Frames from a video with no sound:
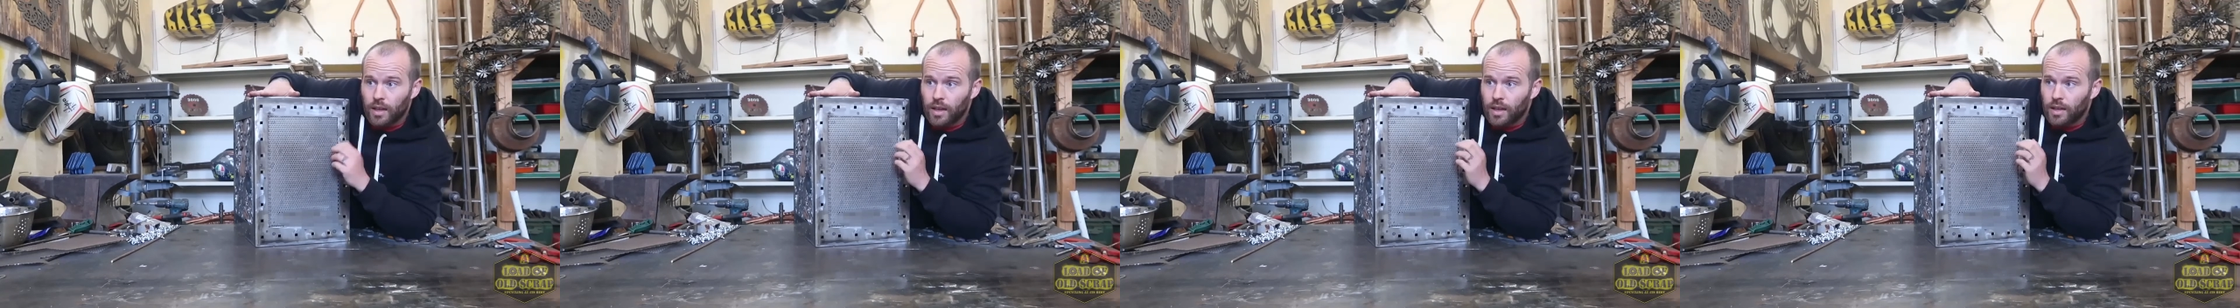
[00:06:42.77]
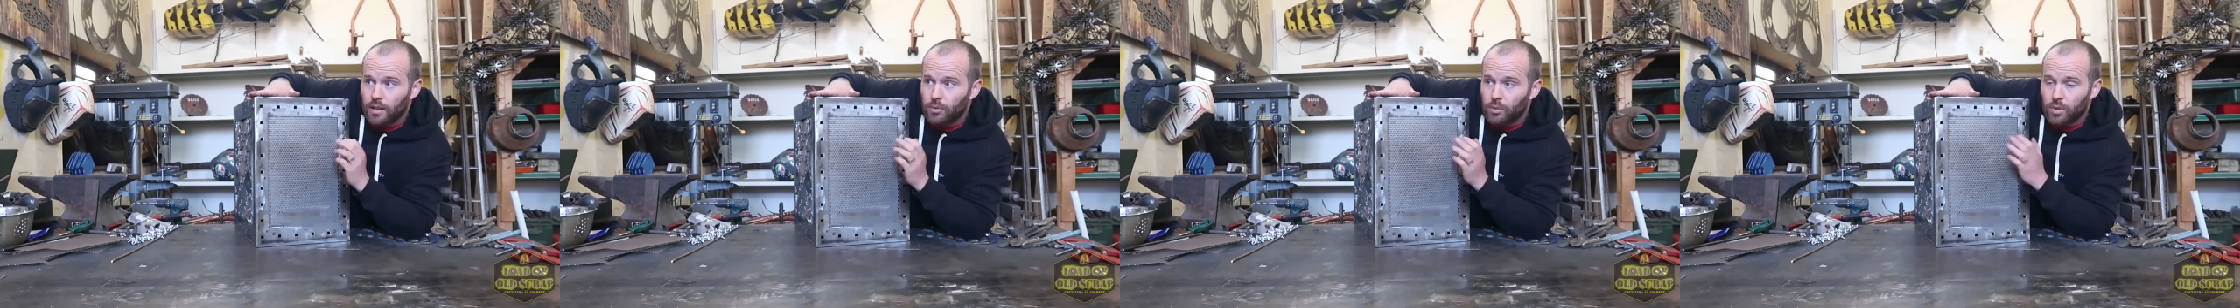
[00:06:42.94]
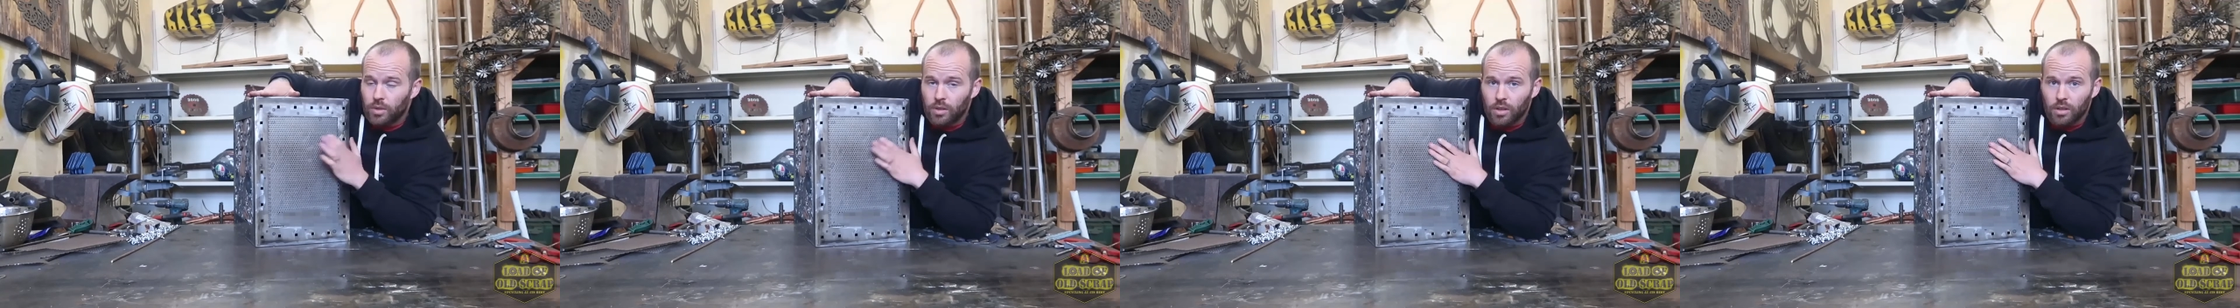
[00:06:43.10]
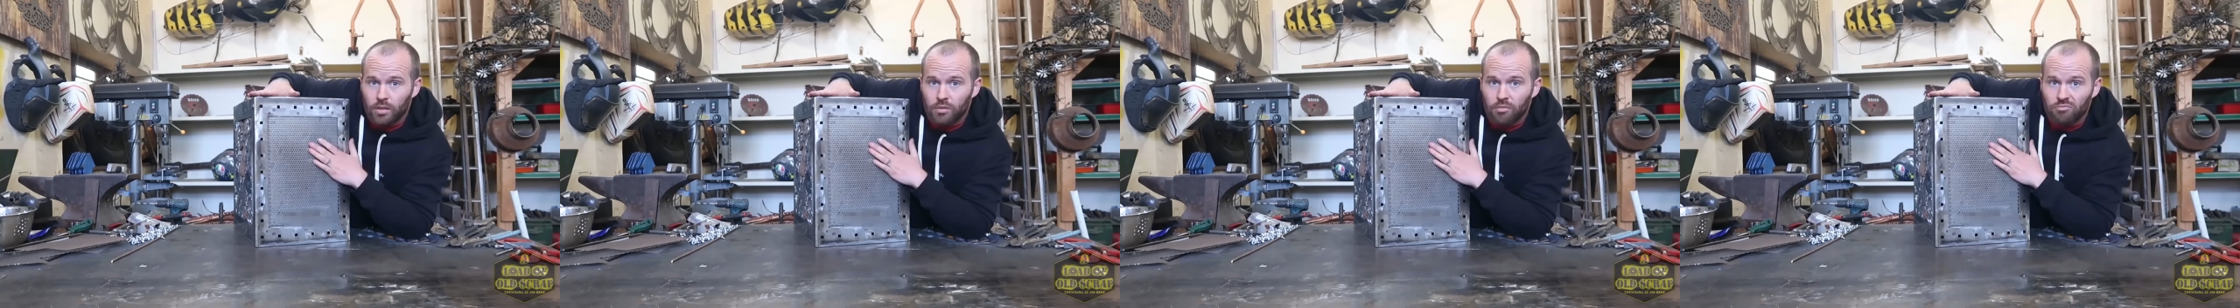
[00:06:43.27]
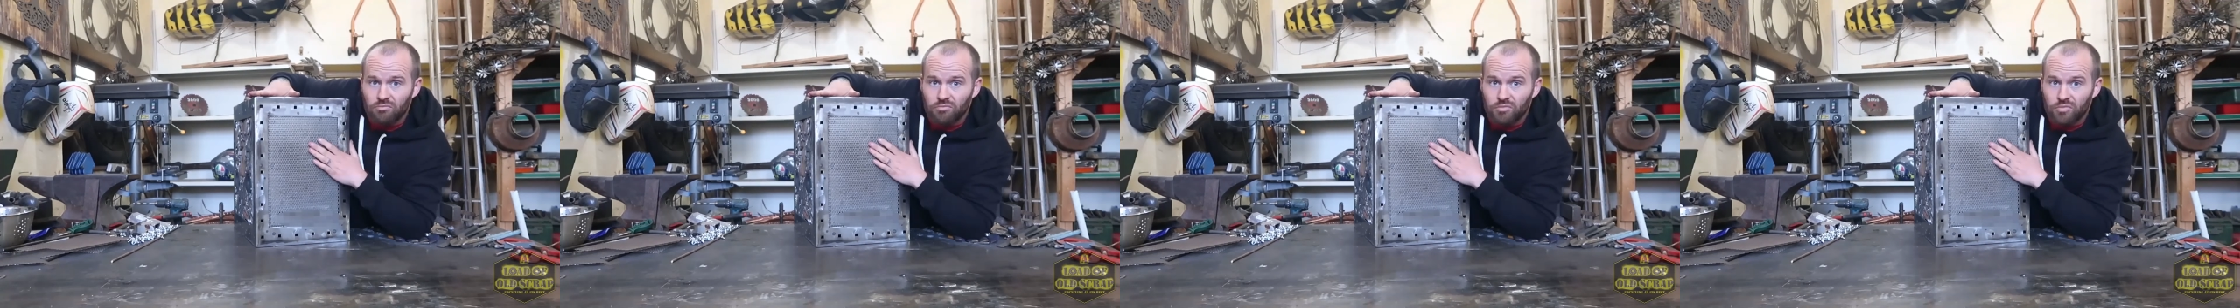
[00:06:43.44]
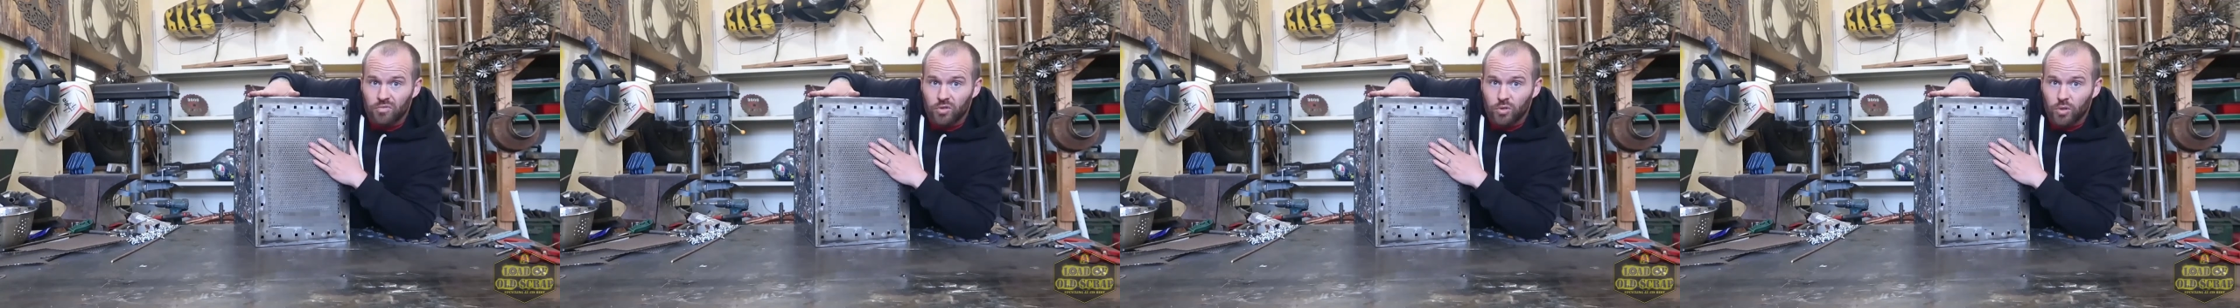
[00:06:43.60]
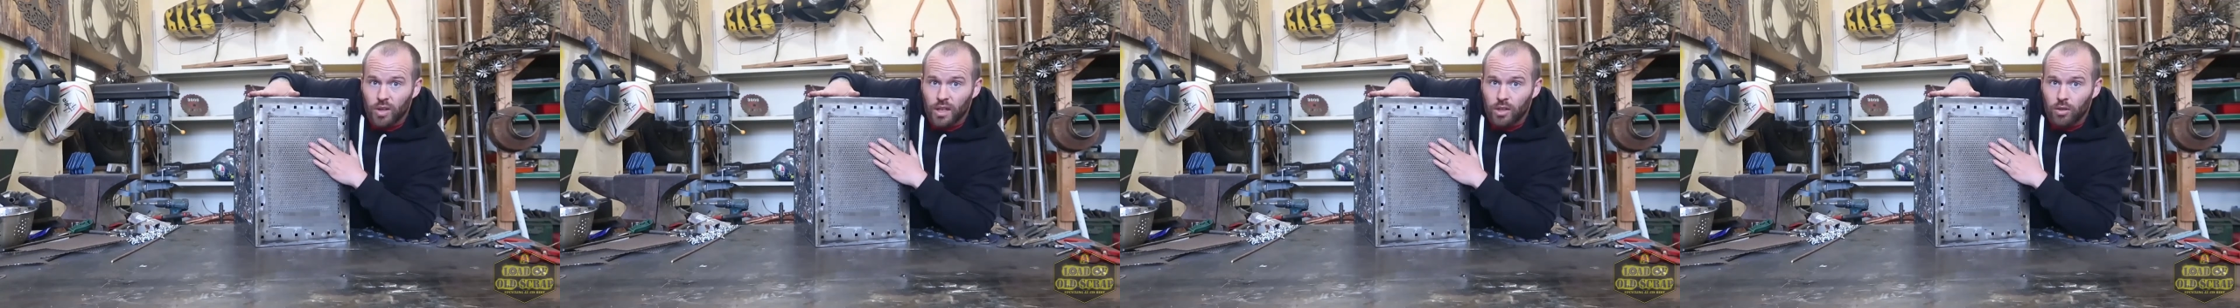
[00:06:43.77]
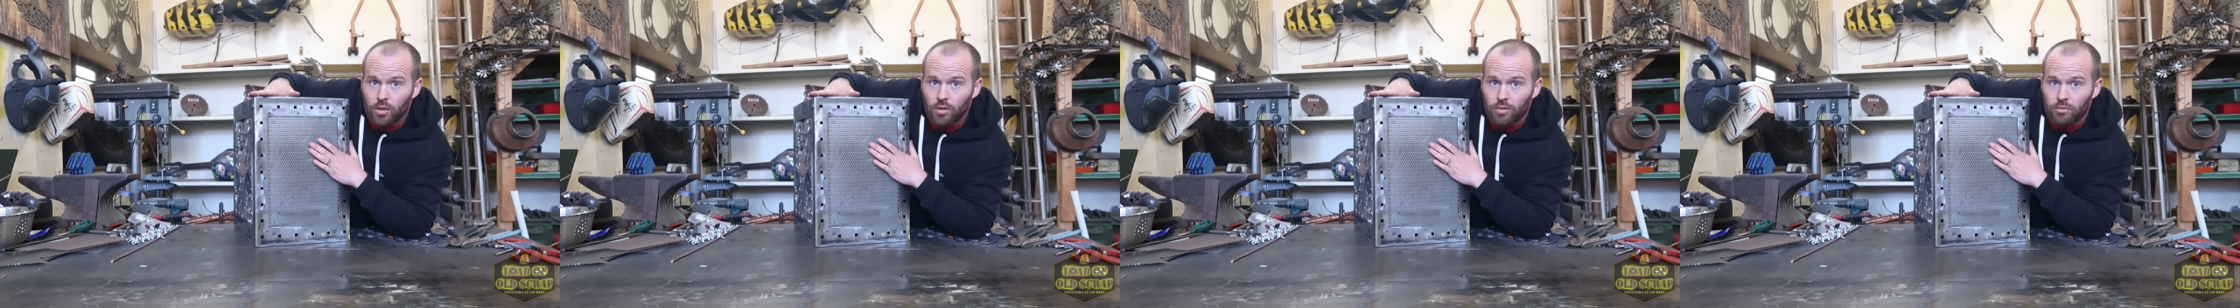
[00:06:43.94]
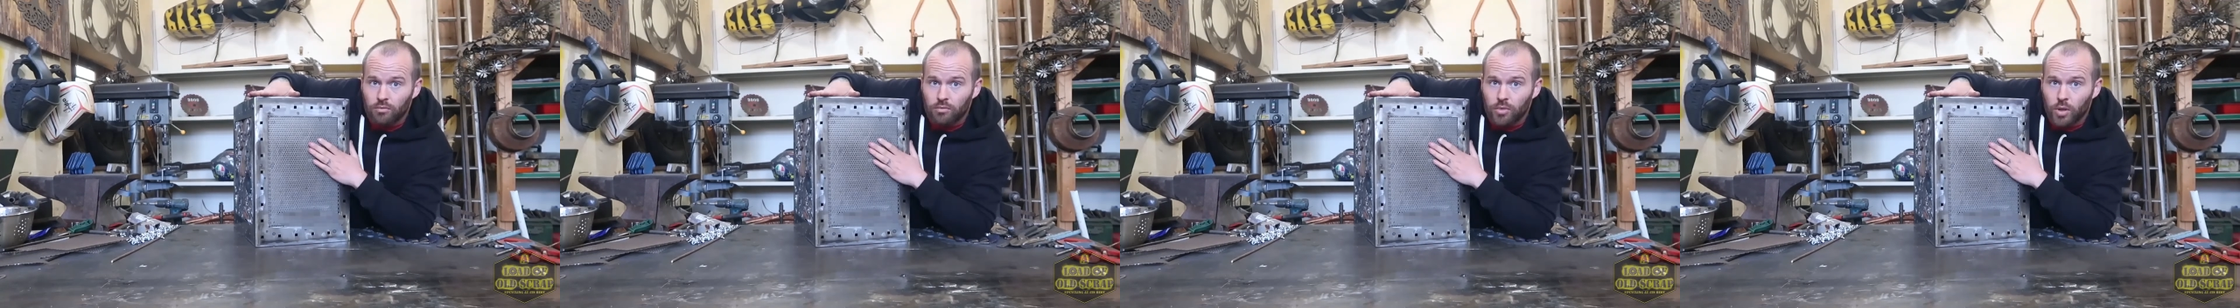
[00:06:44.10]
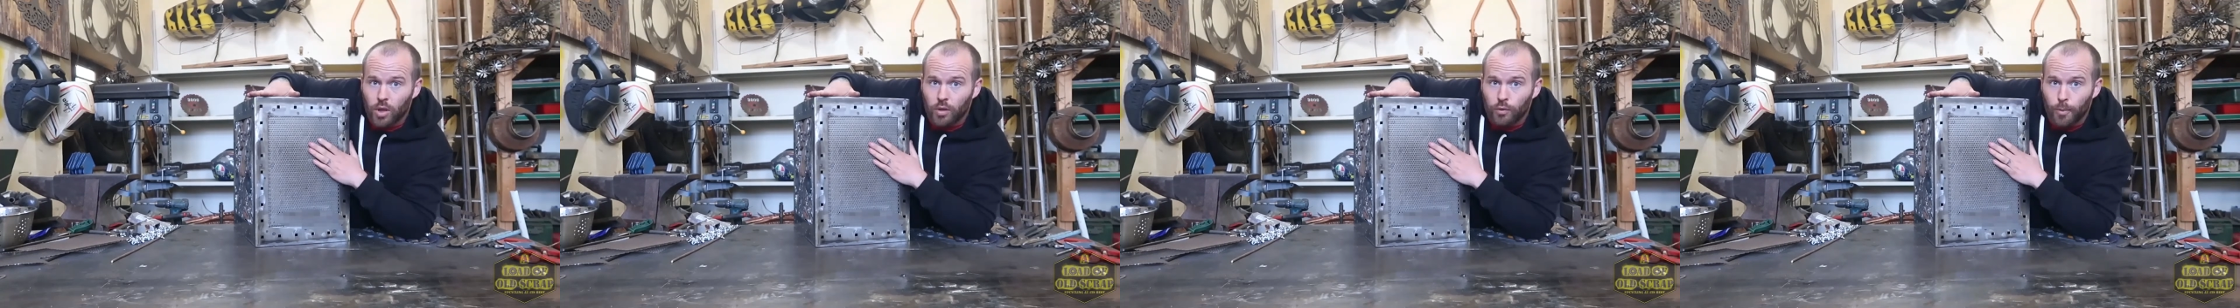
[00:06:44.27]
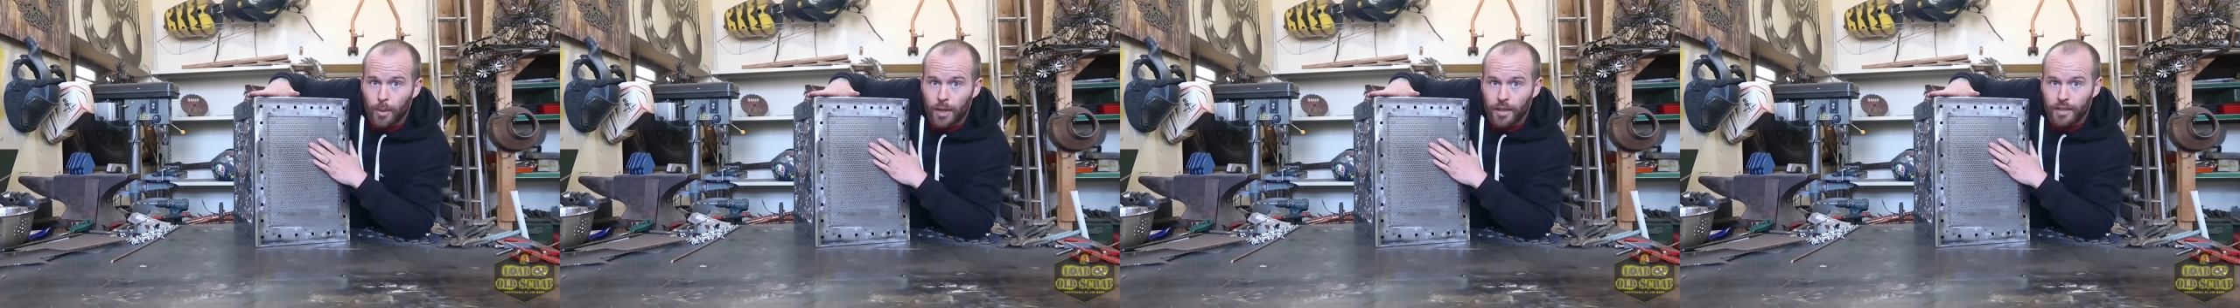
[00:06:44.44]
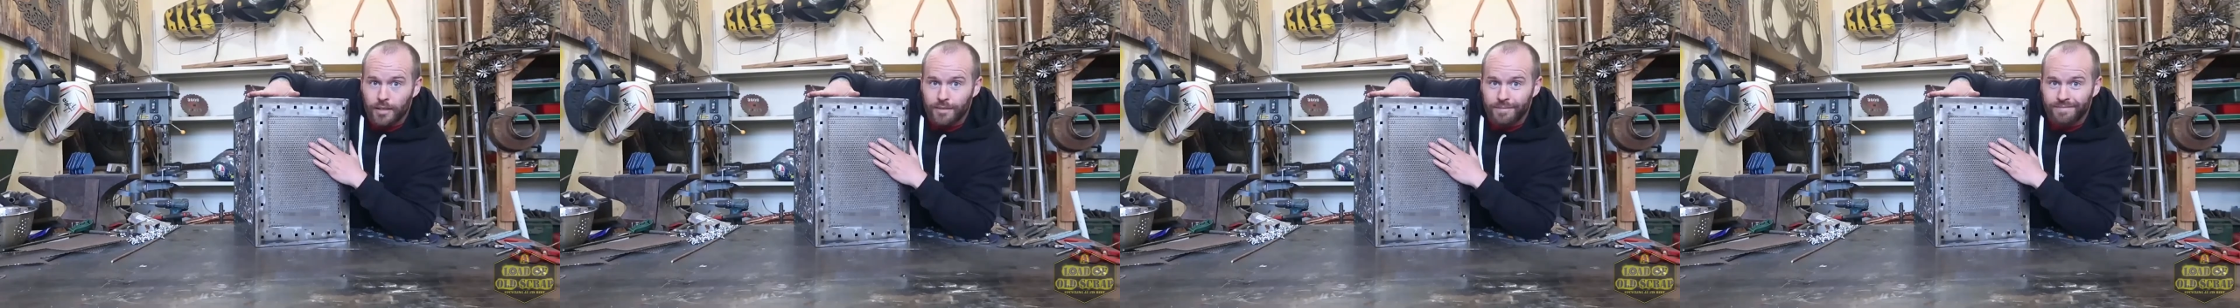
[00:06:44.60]
and crack on, go from
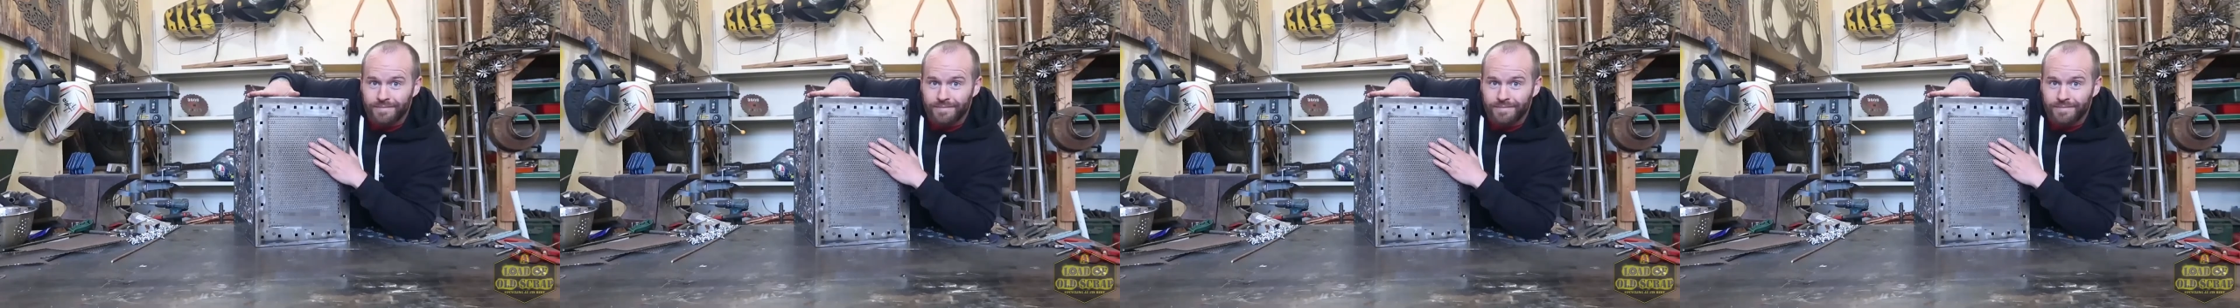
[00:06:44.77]
there.